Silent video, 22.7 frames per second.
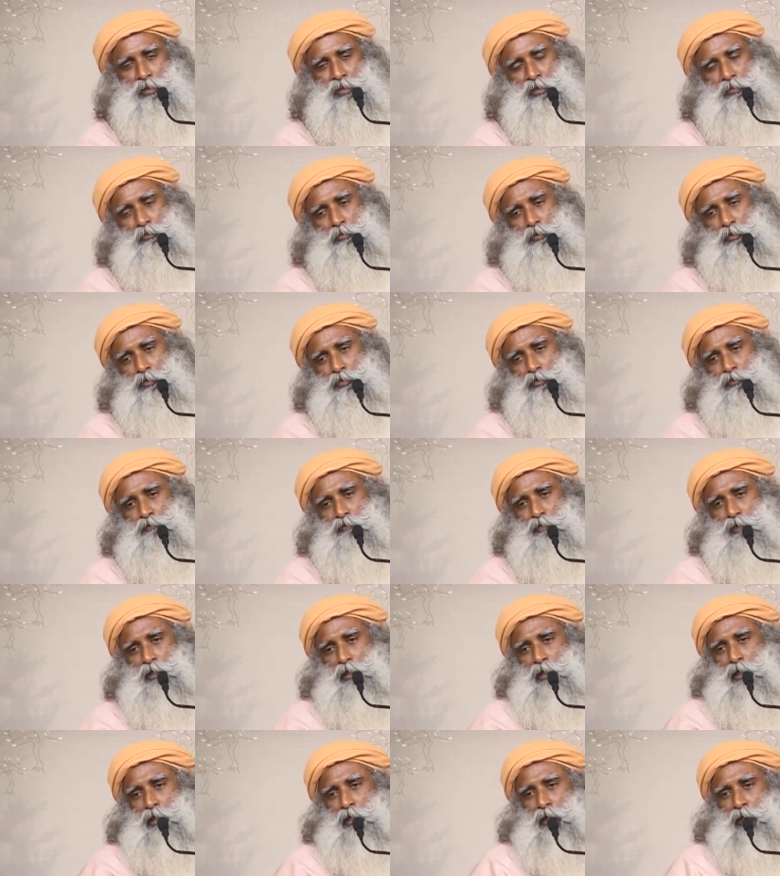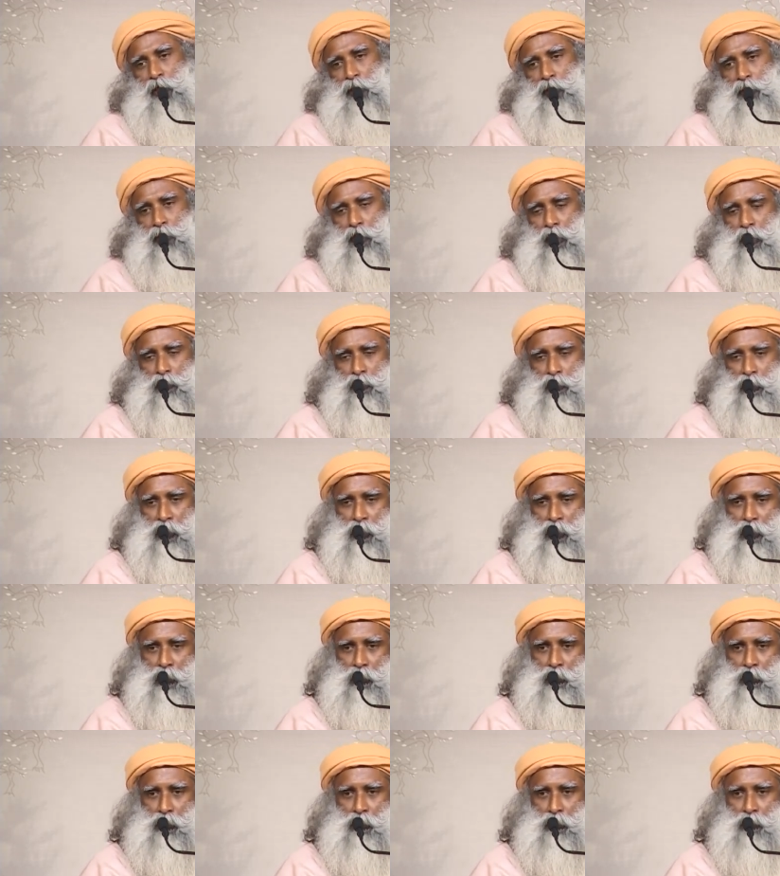Suppose you feel little
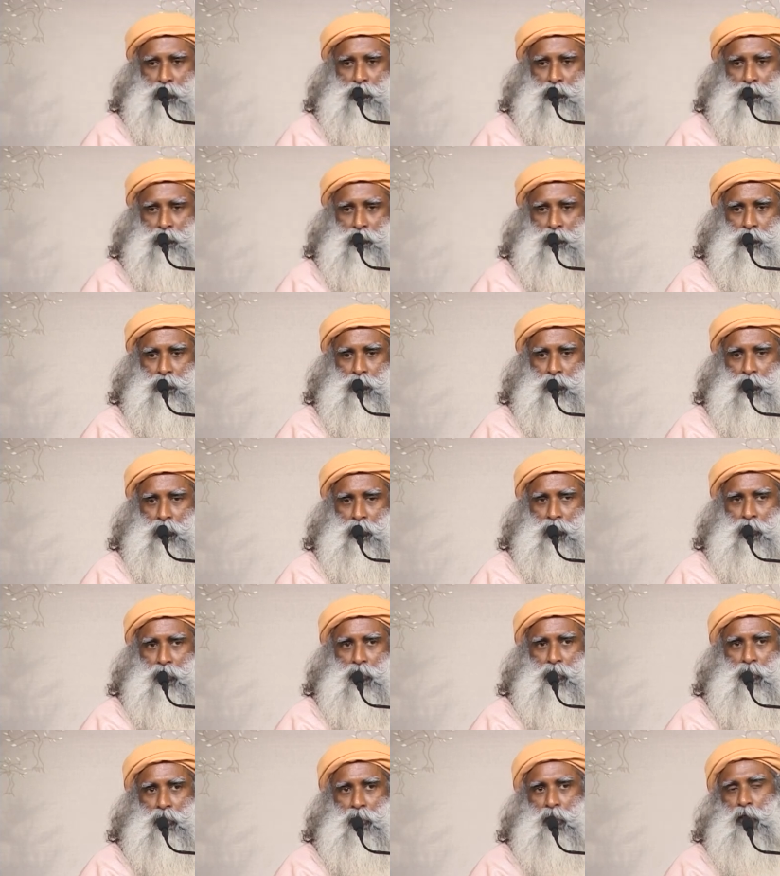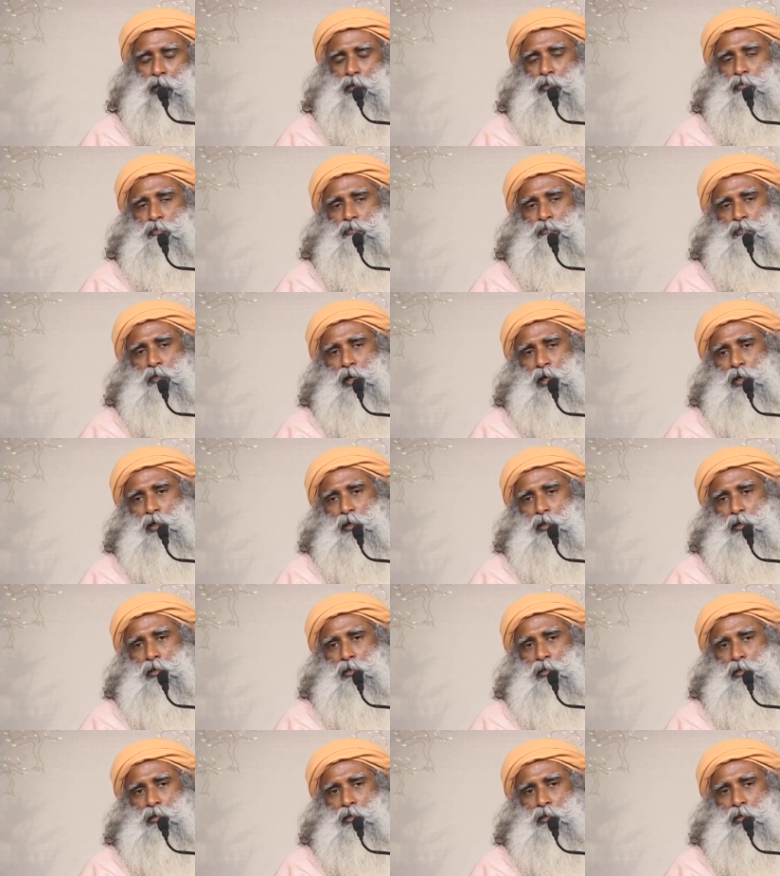drowsy, then you
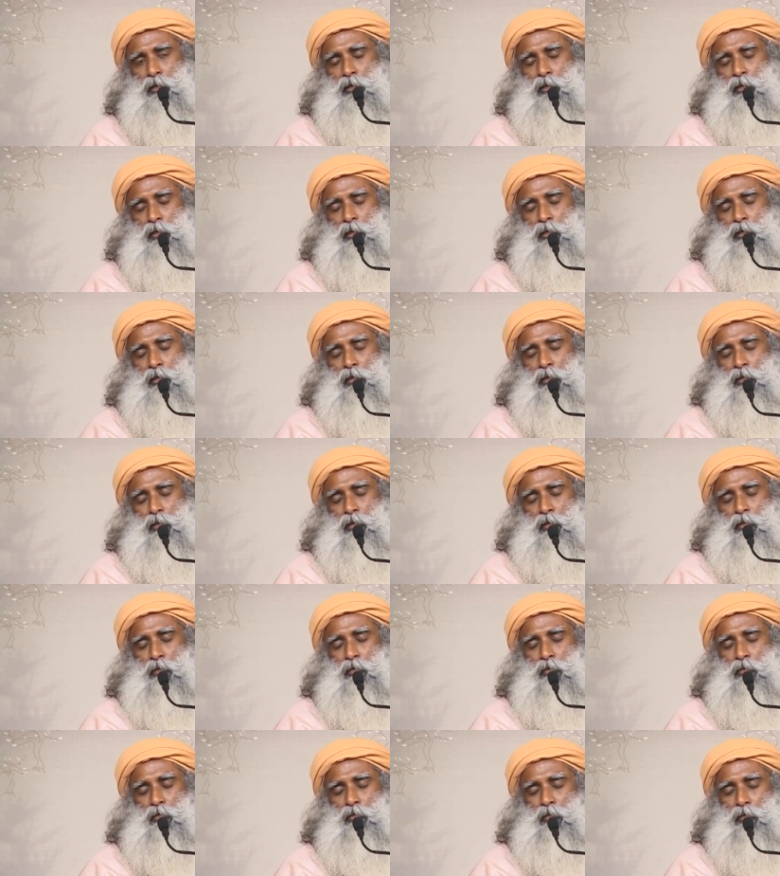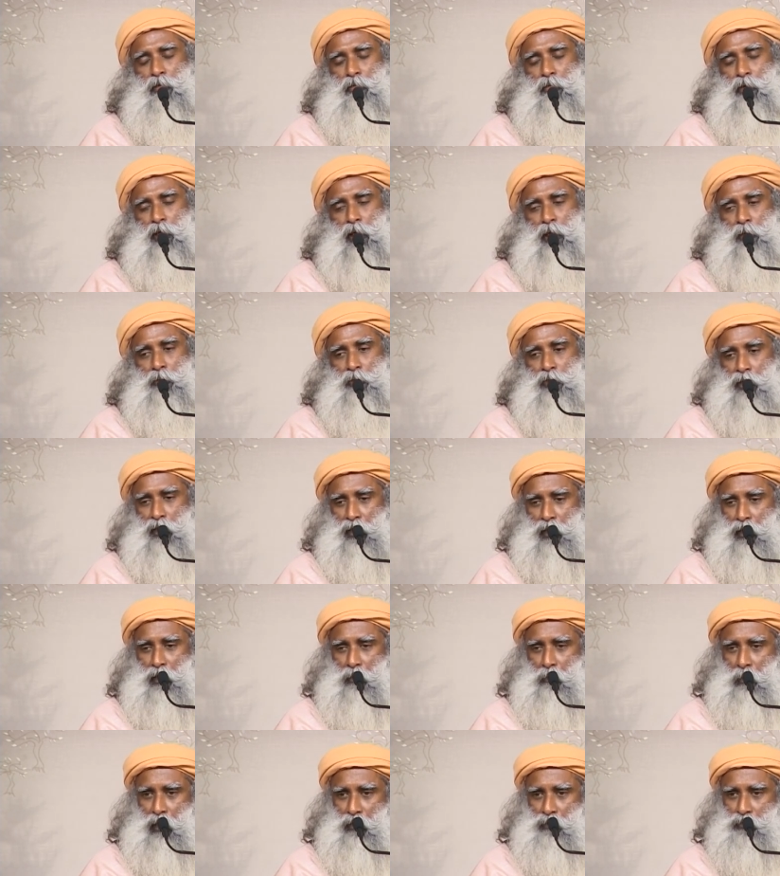find you don't know what I'm
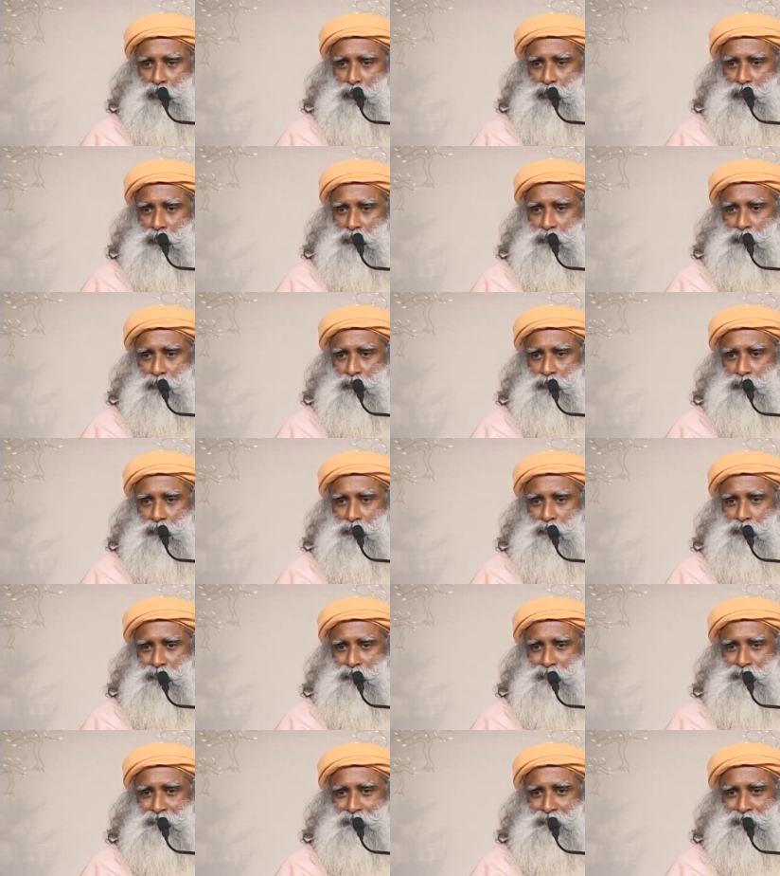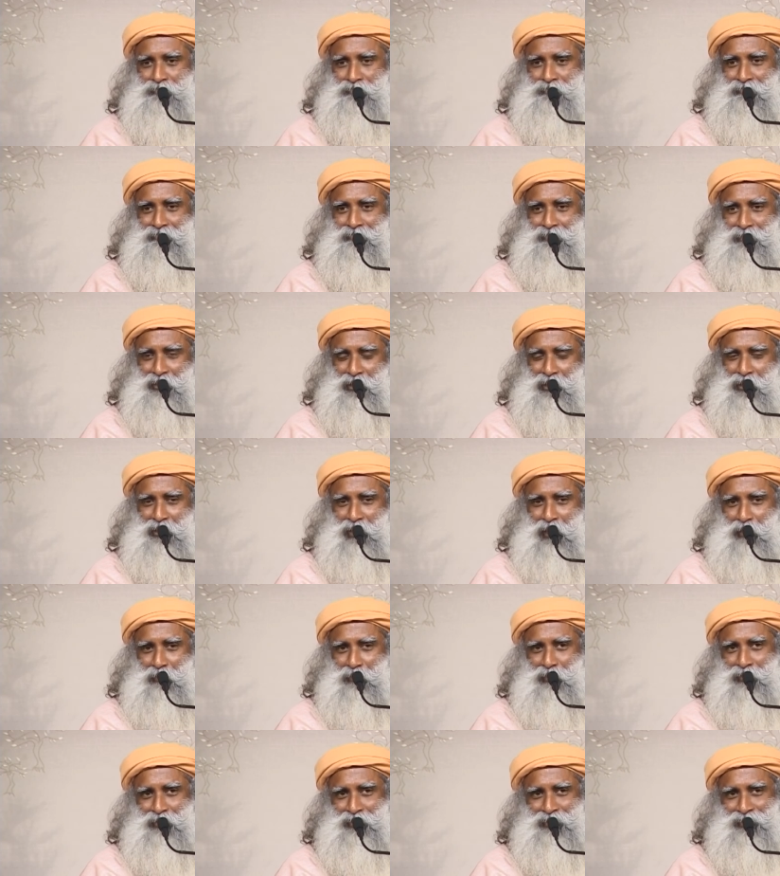talking about. Did it
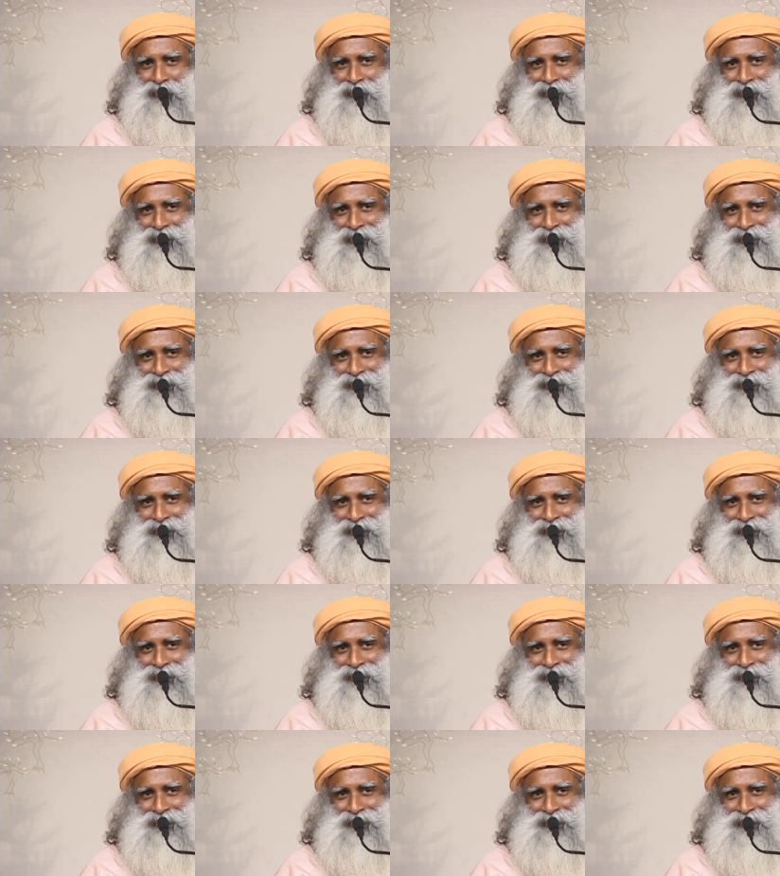happen?